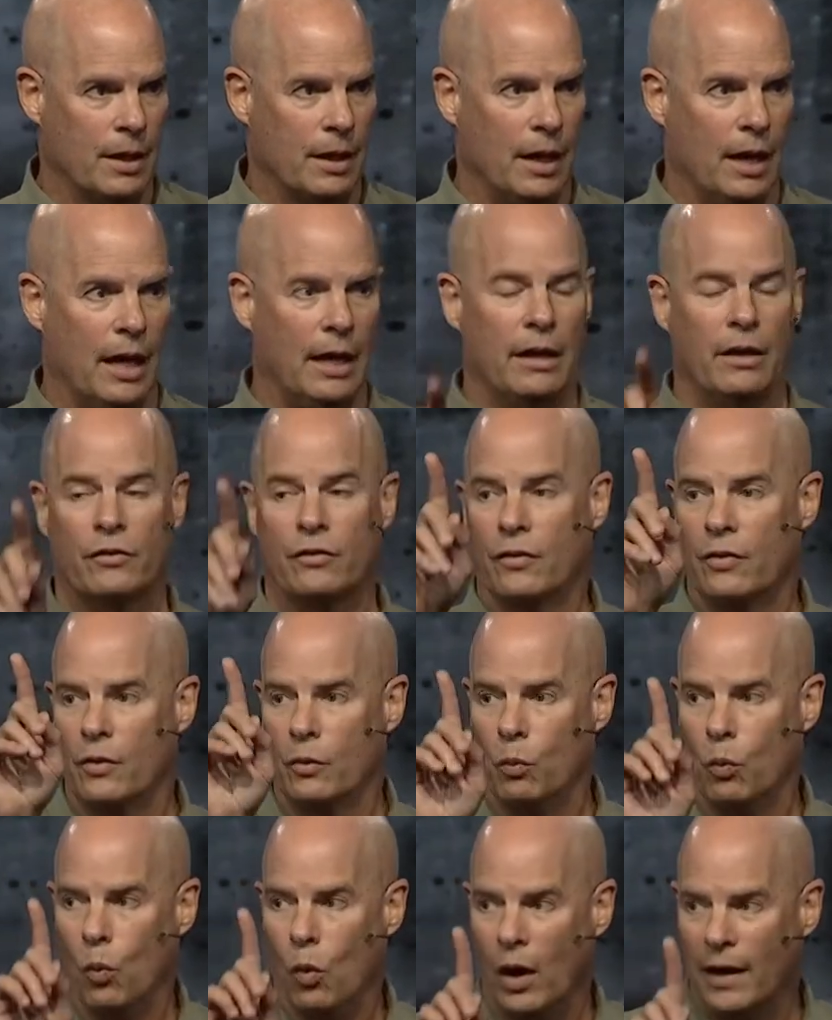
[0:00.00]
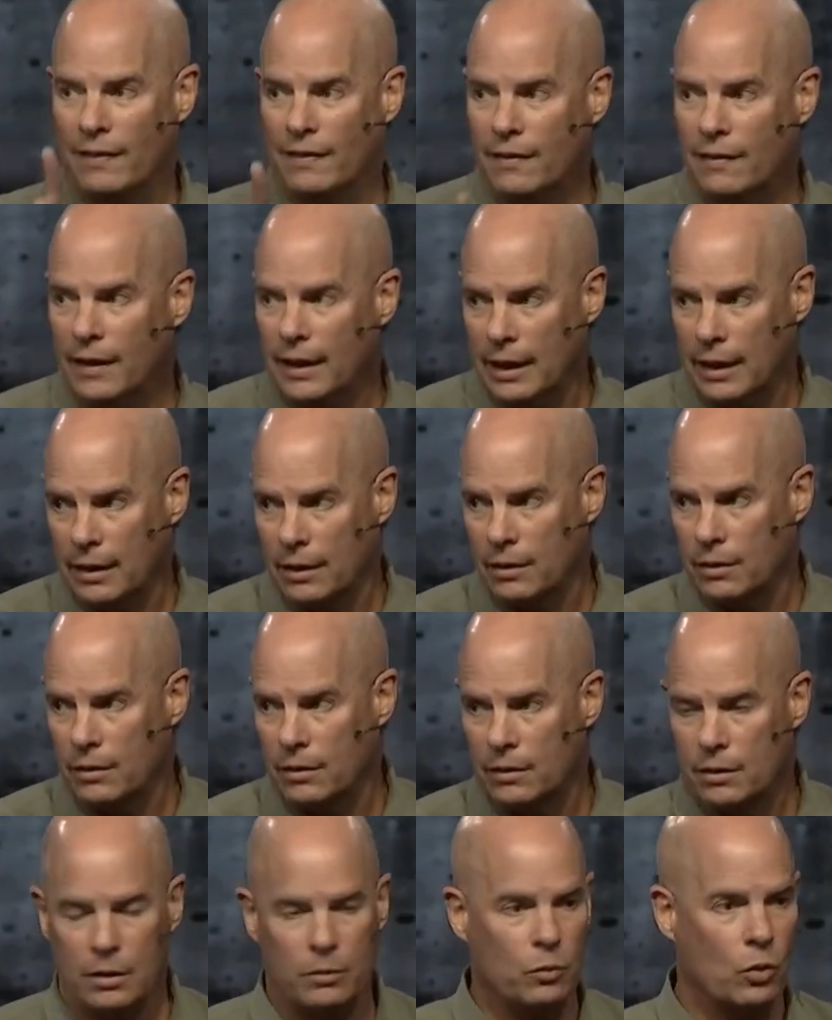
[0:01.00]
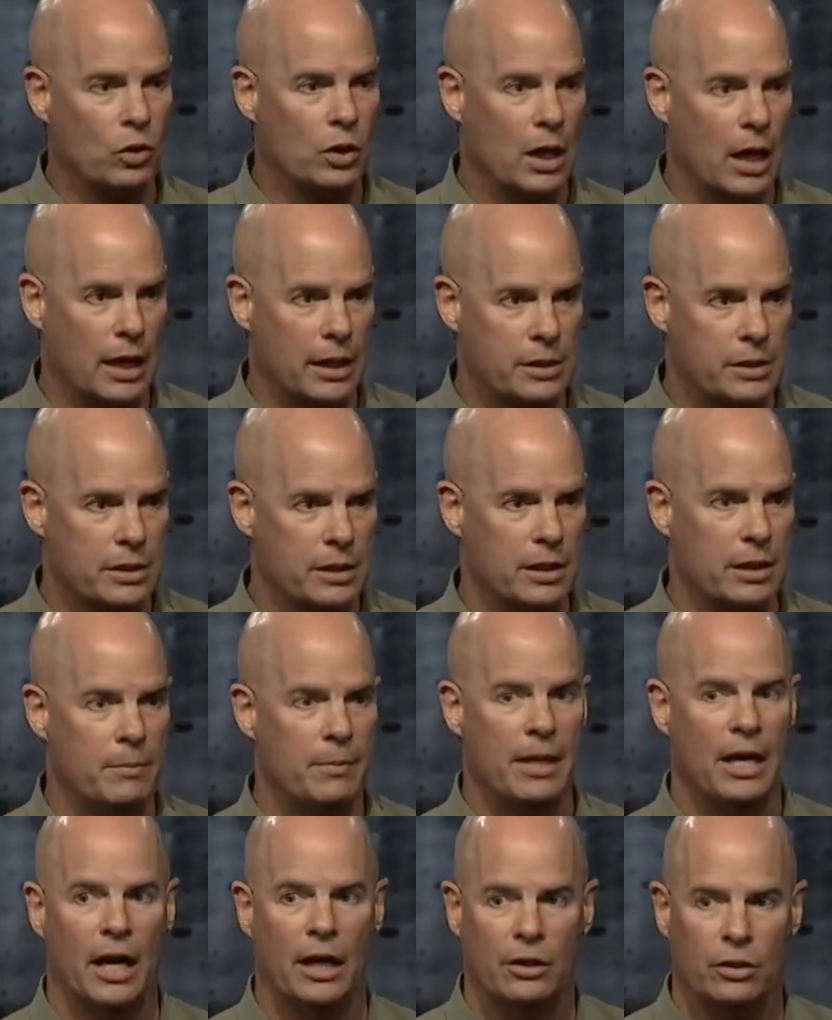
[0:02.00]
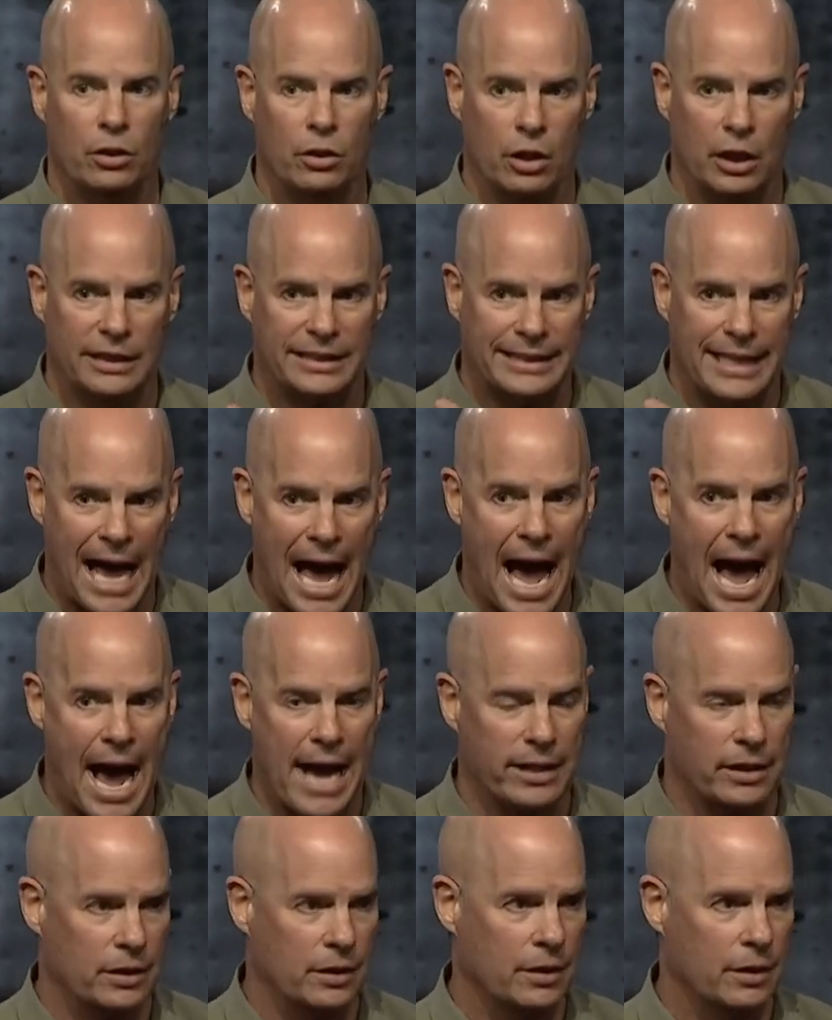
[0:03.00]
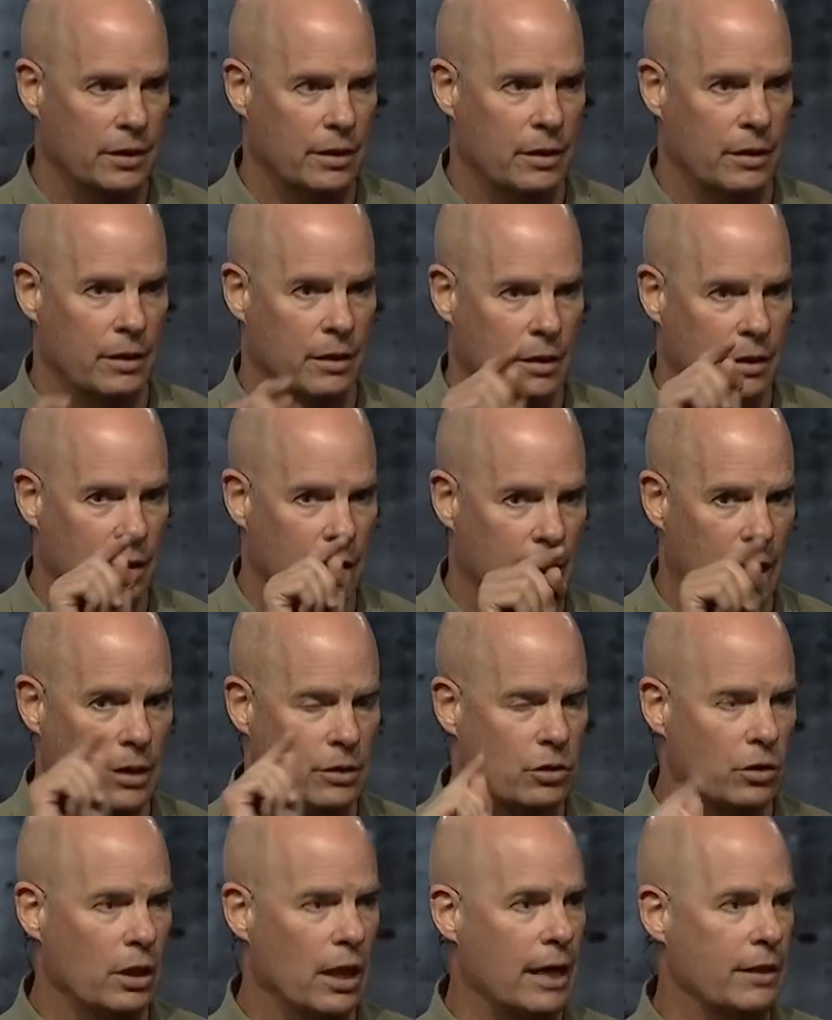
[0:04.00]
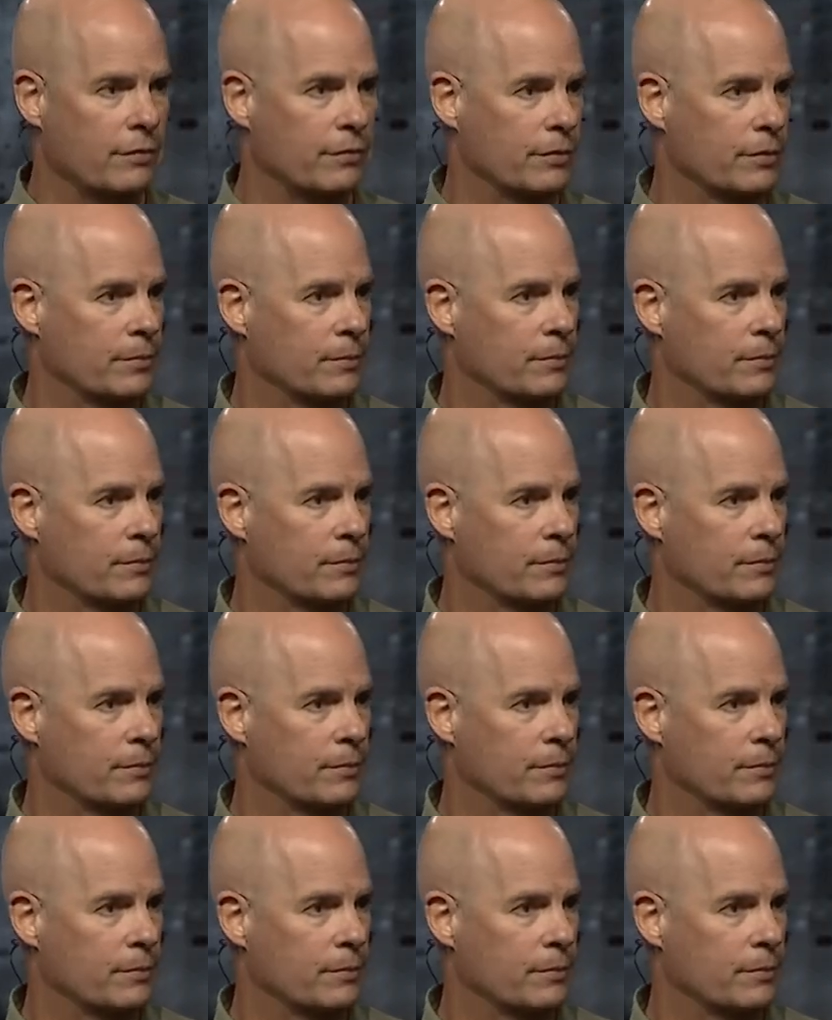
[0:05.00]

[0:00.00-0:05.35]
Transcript: And it's the one thing that will constantly be under attack in your life.